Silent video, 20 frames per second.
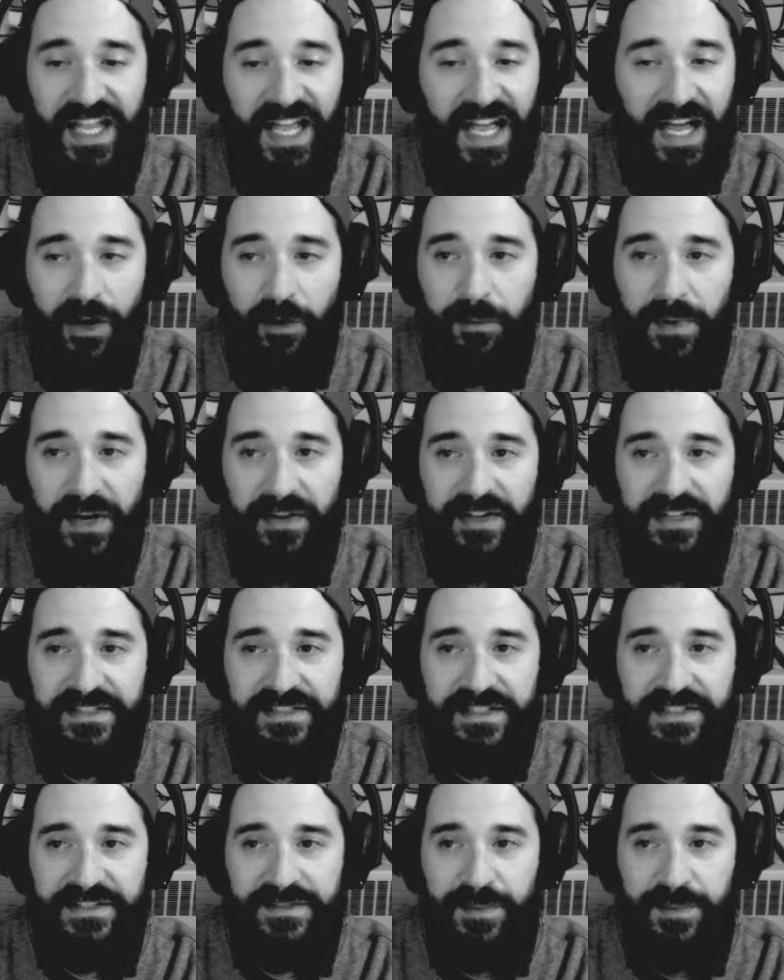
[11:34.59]
How about as
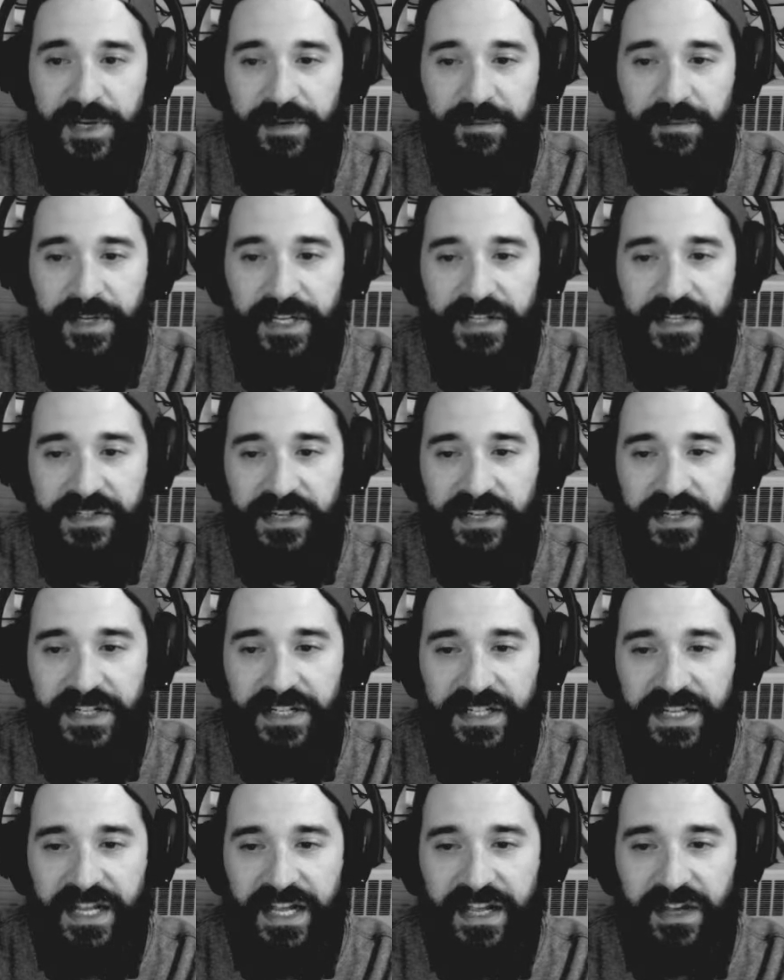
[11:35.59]
an experiment, I turn
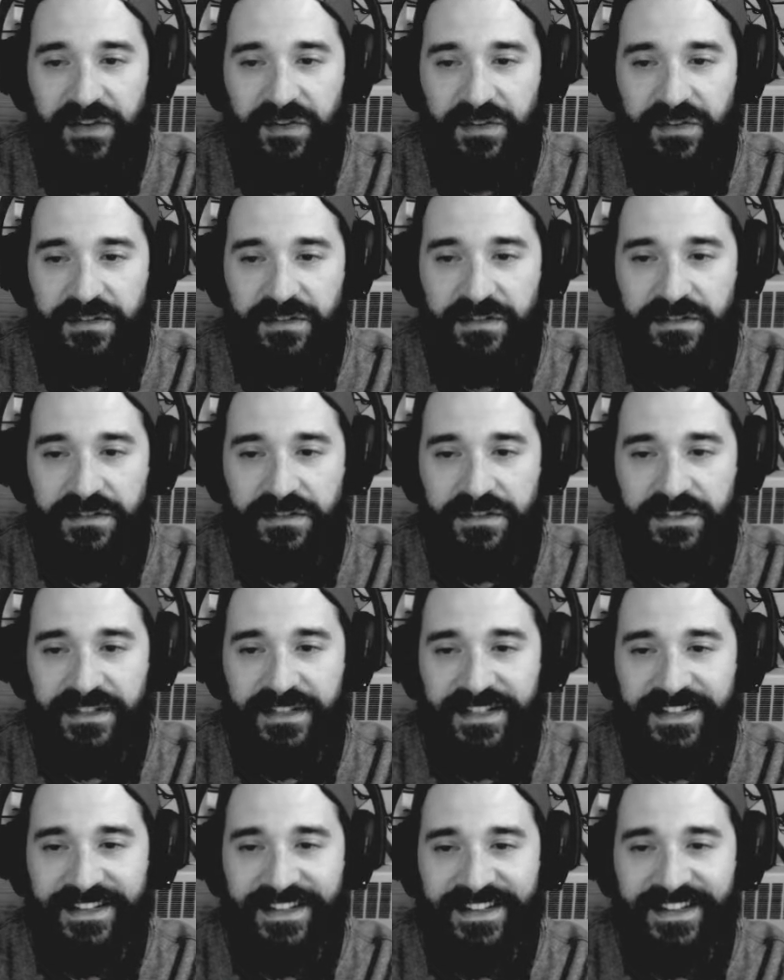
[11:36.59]
it down?
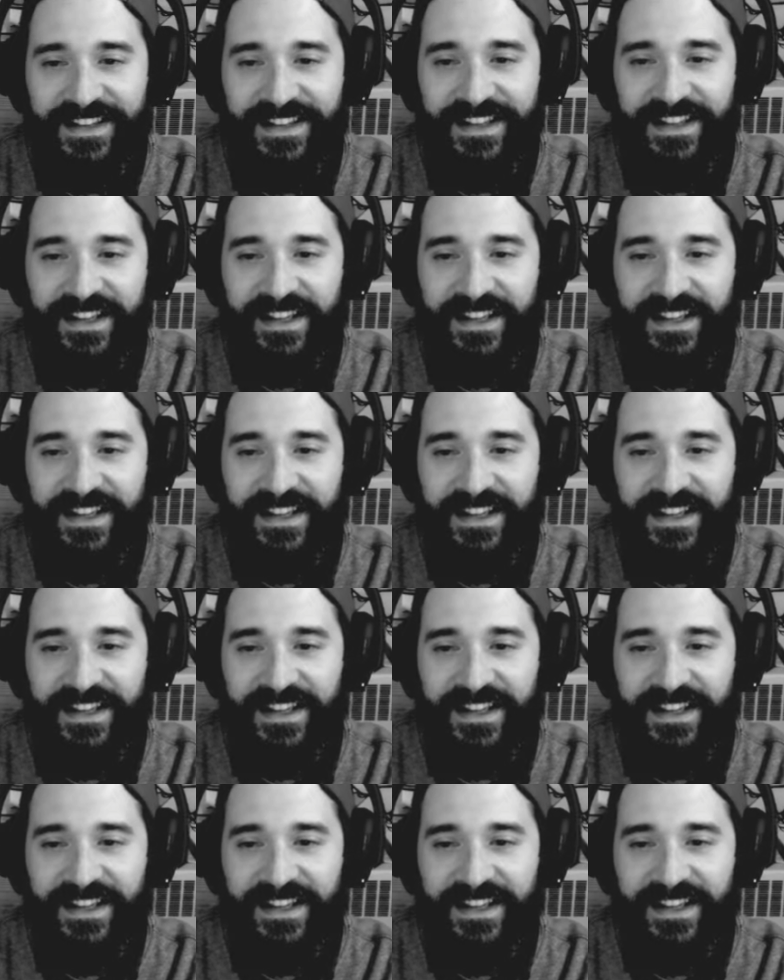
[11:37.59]
Alright,